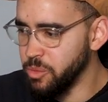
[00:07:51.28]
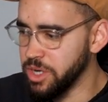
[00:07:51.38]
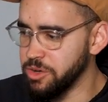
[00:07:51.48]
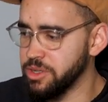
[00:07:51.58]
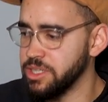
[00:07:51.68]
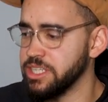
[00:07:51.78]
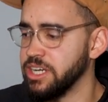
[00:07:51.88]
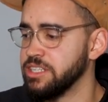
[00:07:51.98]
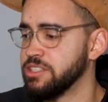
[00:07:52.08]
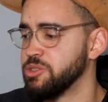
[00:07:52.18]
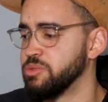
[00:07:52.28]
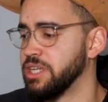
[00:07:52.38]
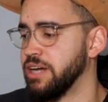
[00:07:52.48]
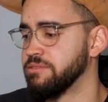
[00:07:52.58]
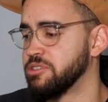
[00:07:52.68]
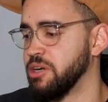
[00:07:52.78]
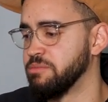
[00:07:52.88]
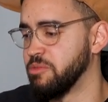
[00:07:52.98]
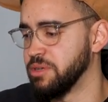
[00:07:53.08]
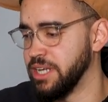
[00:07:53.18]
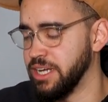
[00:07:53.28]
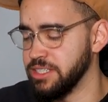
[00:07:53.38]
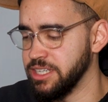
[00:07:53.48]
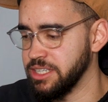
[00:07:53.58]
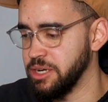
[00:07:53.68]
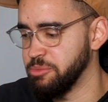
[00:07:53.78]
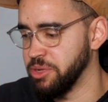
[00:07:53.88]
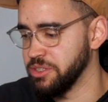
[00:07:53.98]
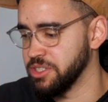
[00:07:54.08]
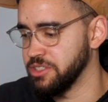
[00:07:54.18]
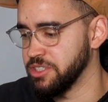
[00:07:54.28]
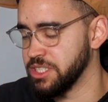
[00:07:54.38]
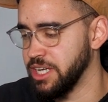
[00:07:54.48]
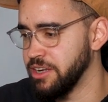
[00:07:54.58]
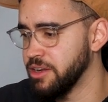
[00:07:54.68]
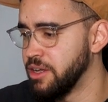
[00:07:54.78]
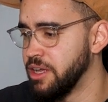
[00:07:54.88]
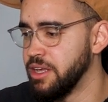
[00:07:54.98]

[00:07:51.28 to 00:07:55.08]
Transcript: When you click on it, you will have thumbnail that appears on the side.